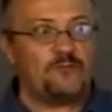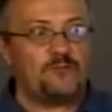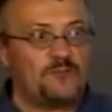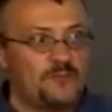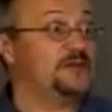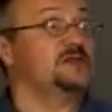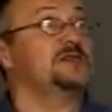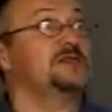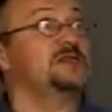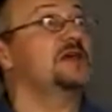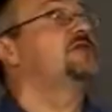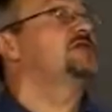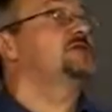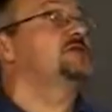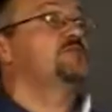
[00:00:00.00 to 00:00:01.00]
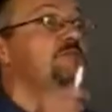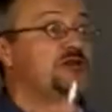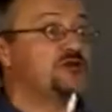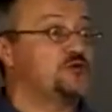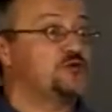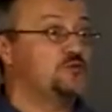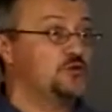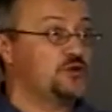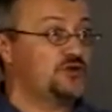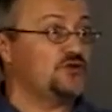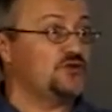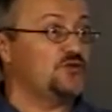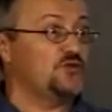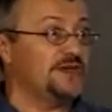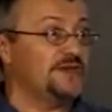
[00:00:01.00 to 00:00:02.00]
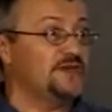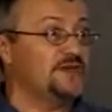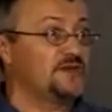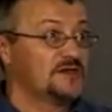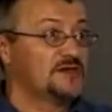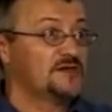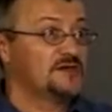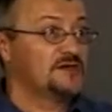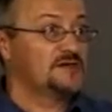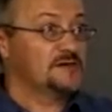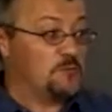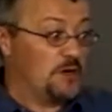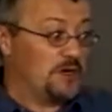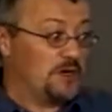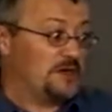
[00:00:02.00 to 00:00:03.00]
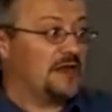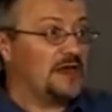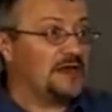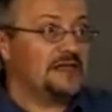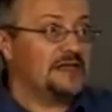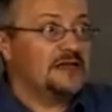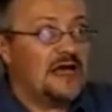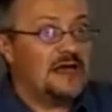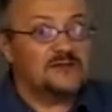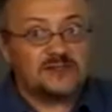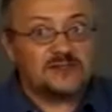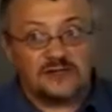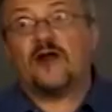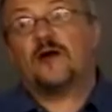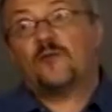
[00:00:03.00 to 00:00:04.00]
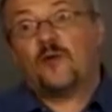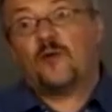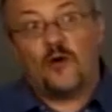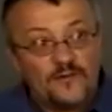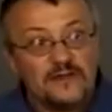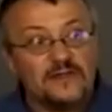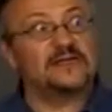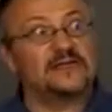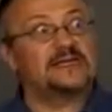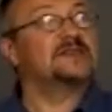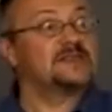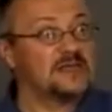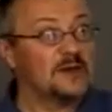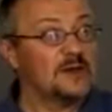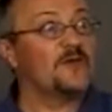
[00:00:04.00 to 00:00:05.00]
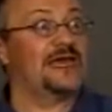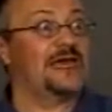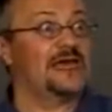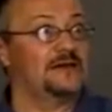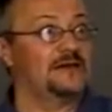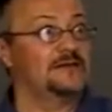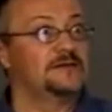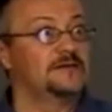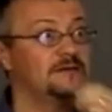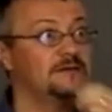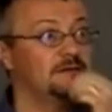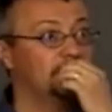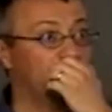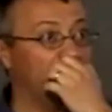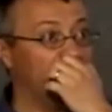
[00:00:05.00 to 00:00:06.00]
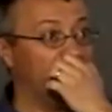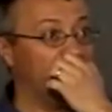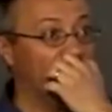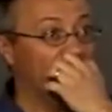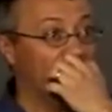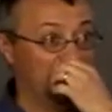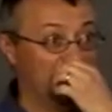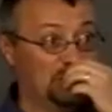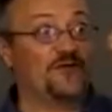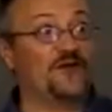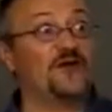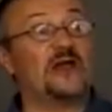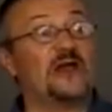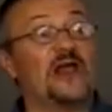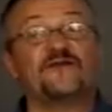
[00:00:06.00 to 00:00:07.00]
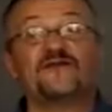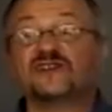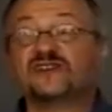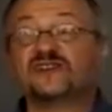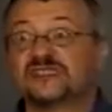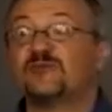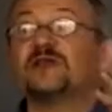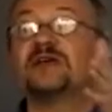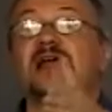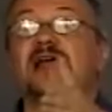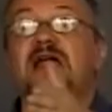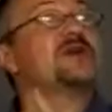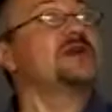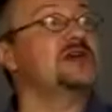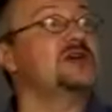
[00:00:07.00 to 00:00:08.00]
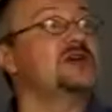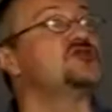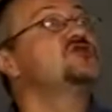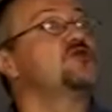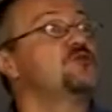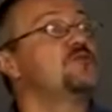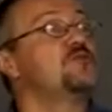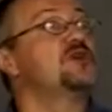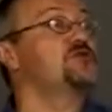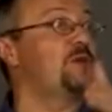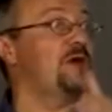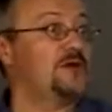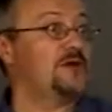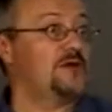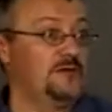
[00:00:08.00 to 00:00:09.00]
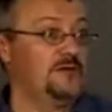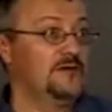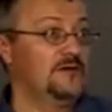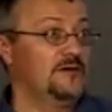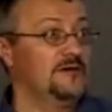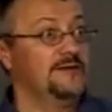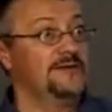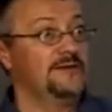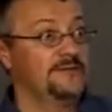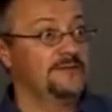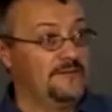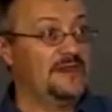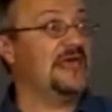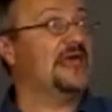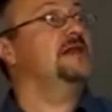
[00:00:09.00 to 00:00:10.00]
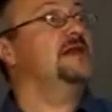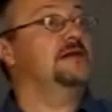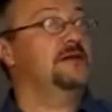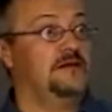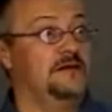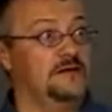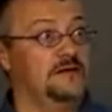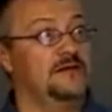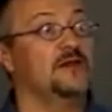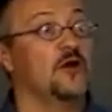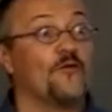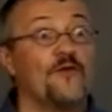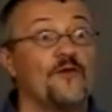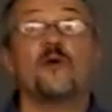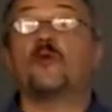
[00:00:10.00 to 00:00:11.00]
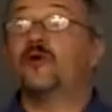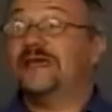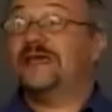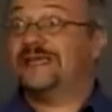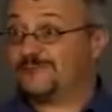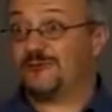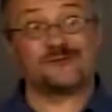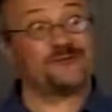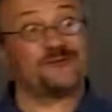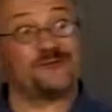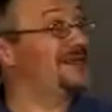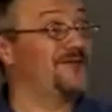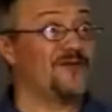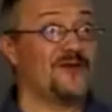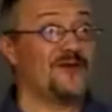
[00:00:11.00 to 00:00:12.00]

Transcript: It doesn't give this major boost to the weeds, but it uh, allows the crop hopefully to get some of that. Okay? So very often split applications are much better than, you know, from a weeds perspective. From a